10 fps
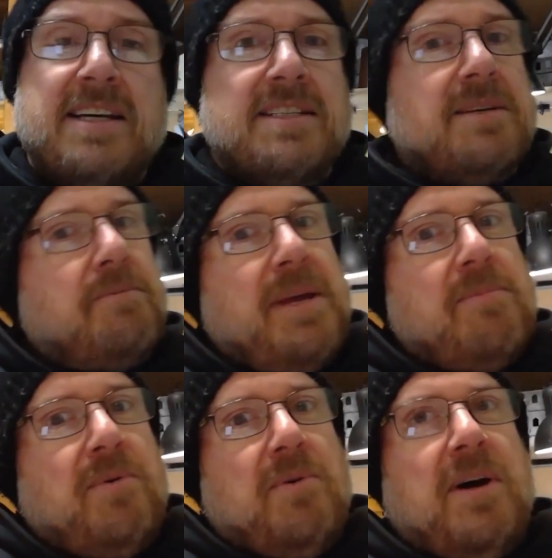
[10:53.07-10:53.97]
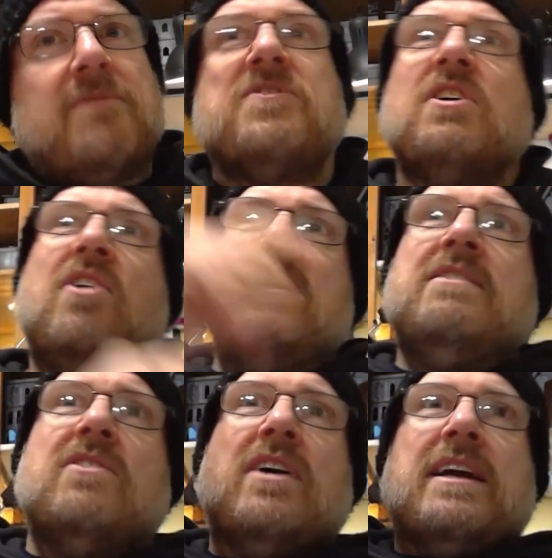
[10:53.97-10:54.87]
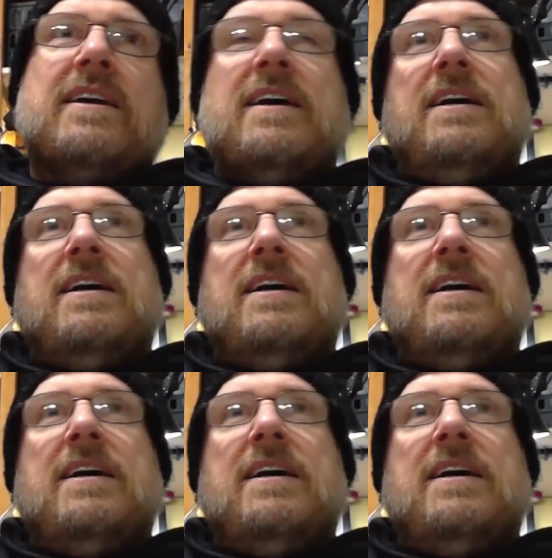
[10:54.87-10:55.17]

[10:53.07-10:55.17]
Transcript: Some people, so kind of like